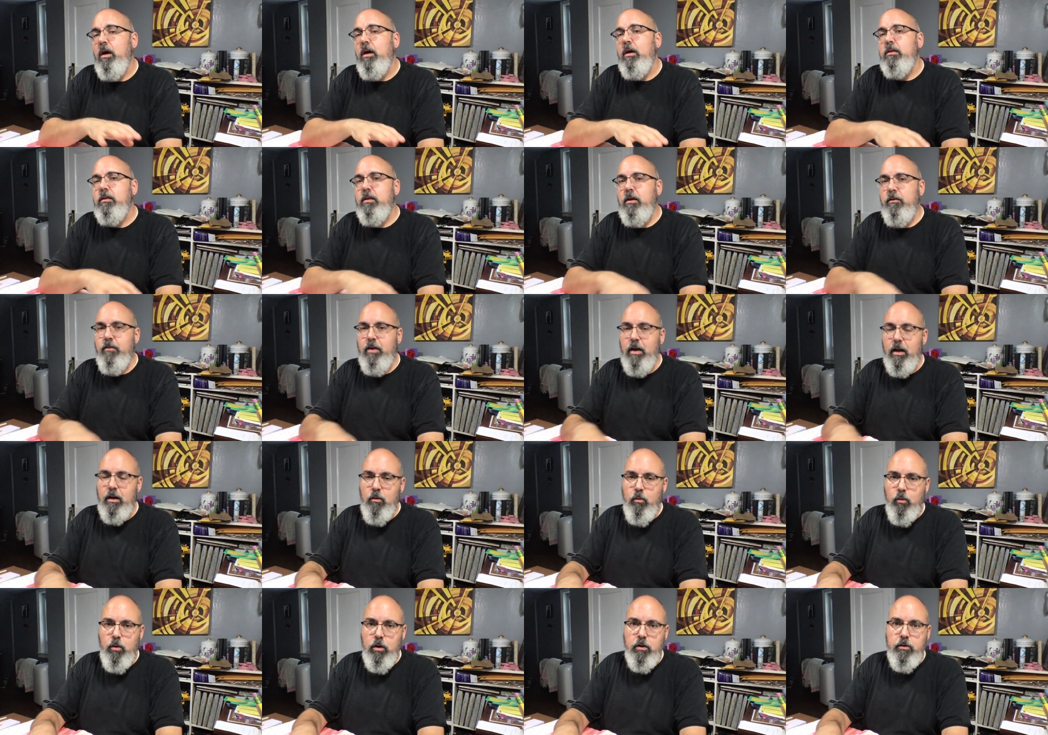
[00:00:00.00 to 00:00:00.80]
They've kind
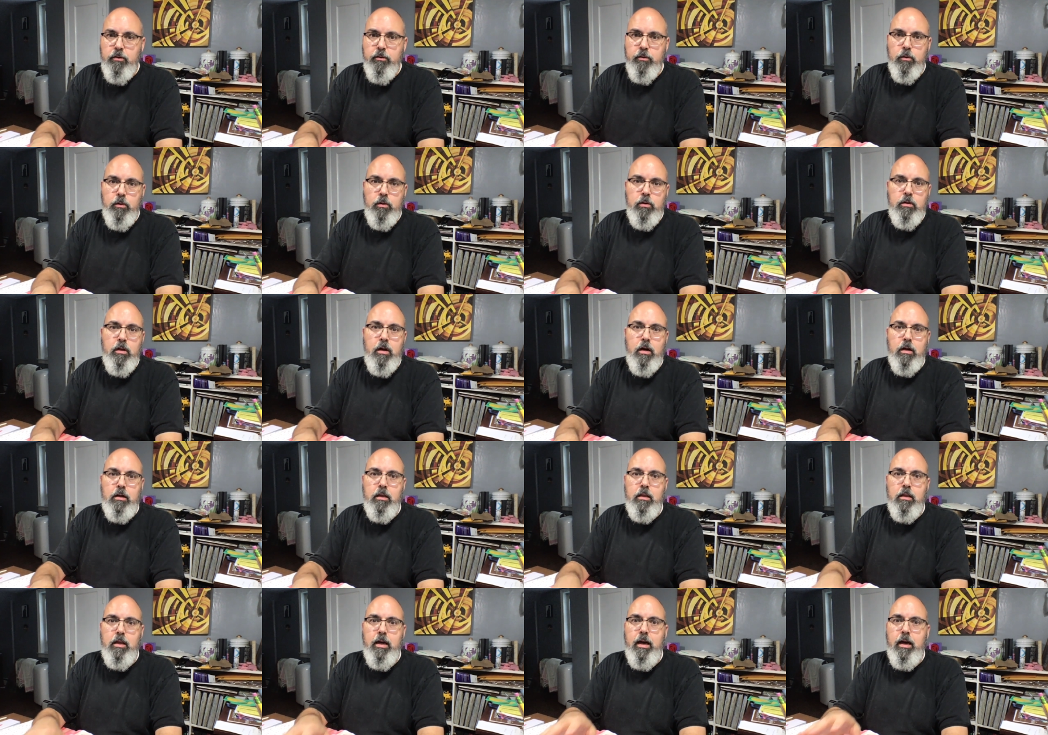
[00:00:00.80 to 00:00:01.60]
of worked through a lot
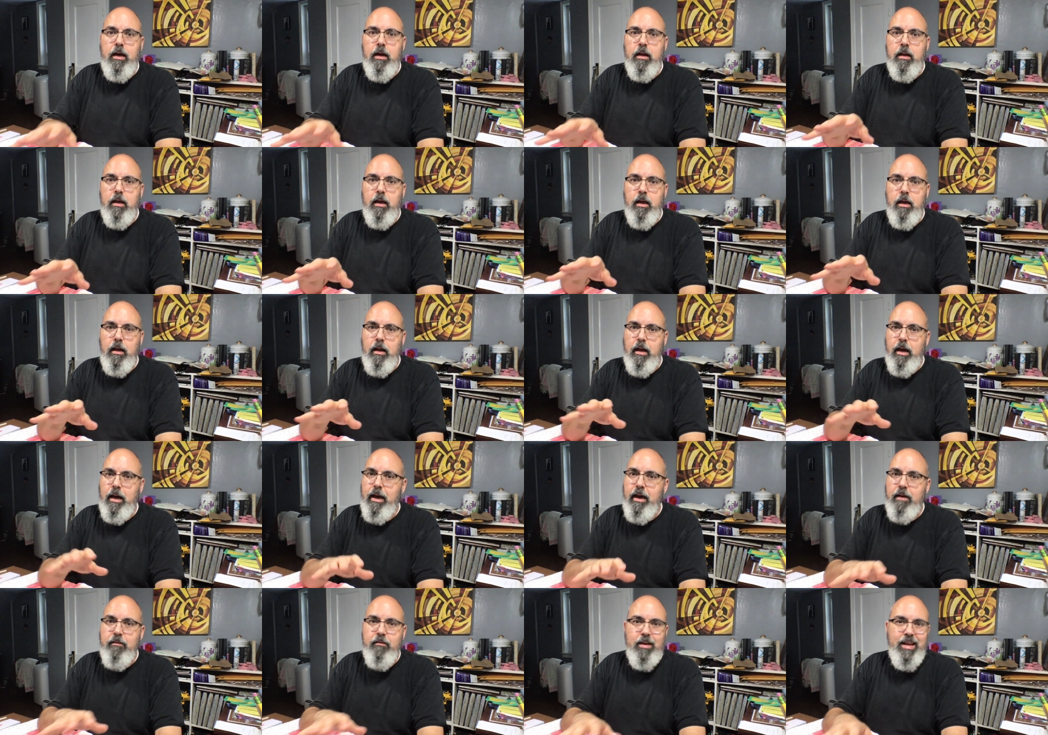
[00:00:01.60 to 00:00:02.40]
of that, and I
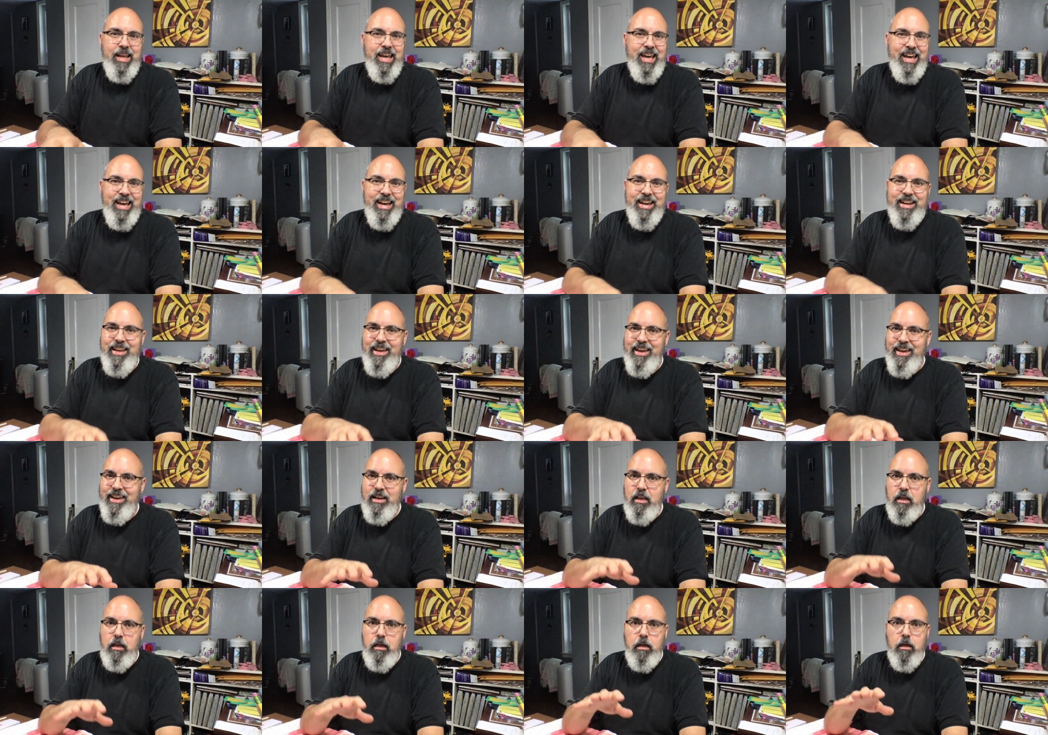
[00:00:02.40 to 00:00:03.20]
haven't had
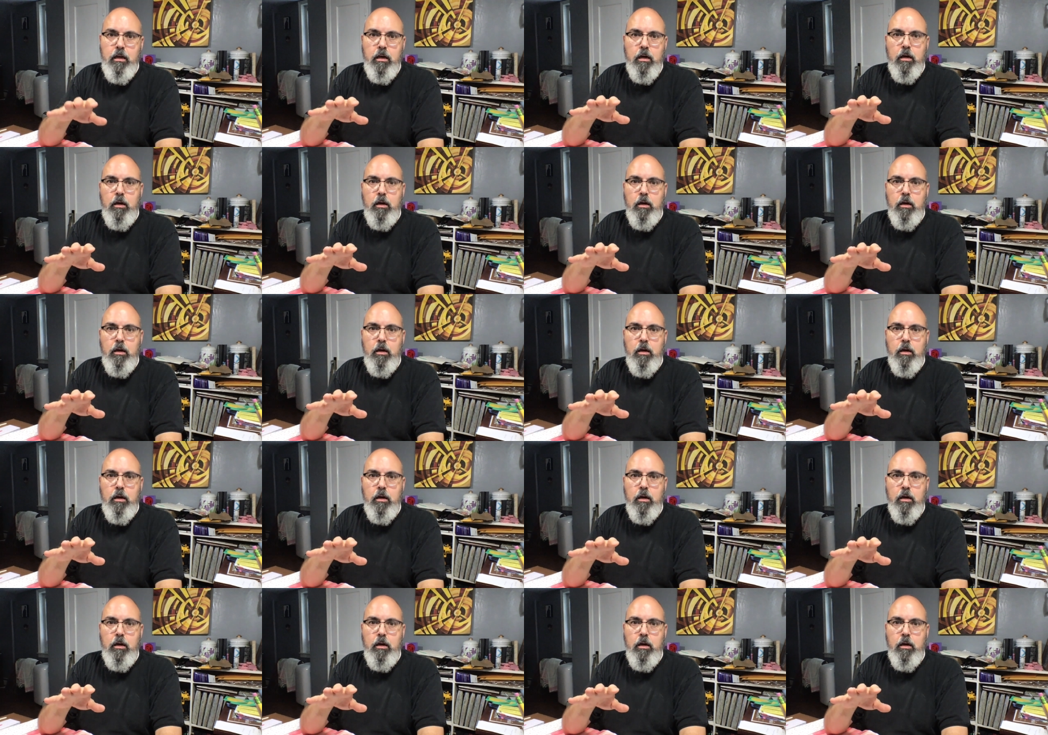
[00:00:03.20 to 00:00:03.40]
any